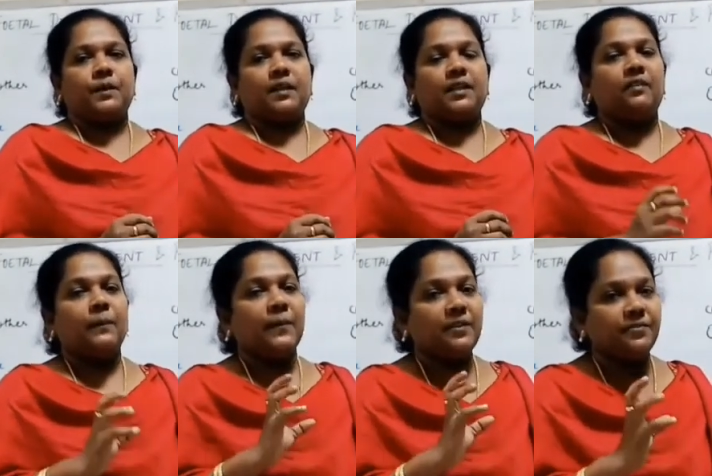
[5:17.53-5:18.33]

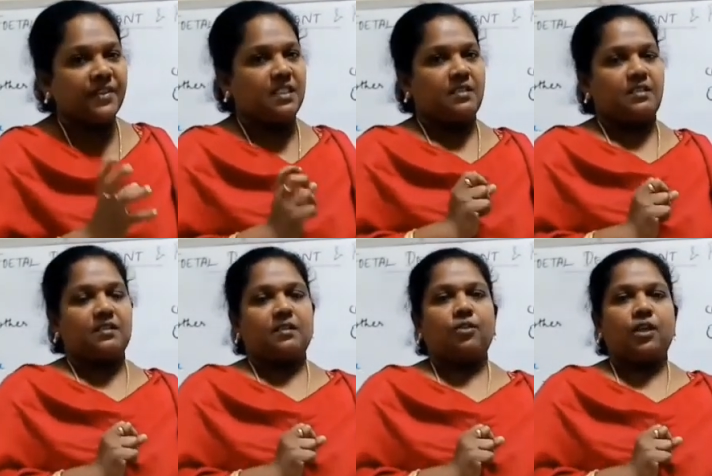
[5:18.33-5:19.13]
developing fetus,
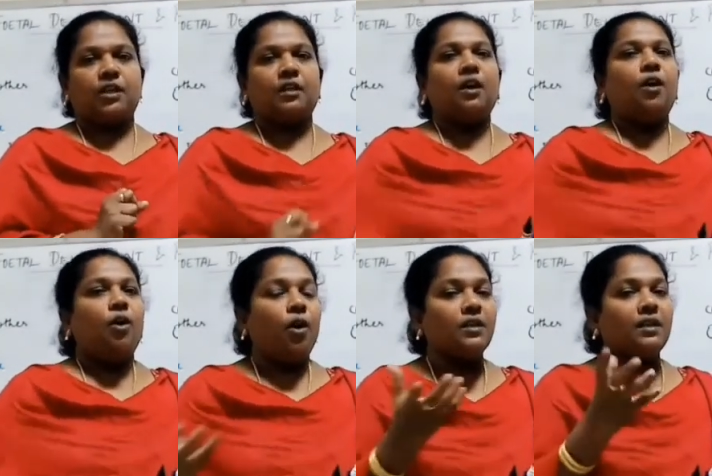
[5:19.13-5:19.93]
okay,
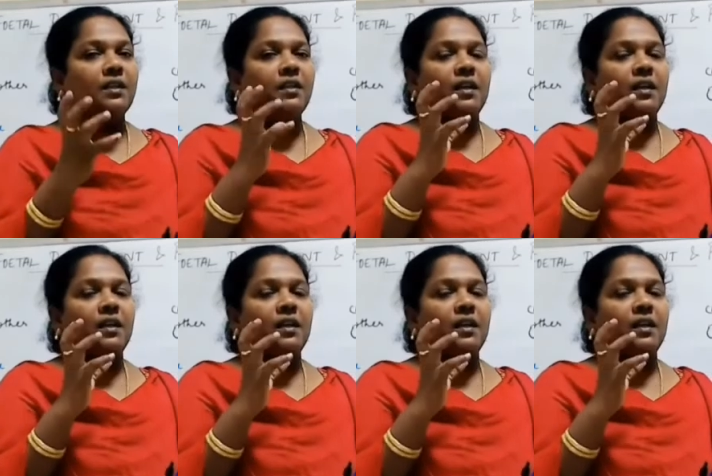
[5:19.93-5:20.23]
or the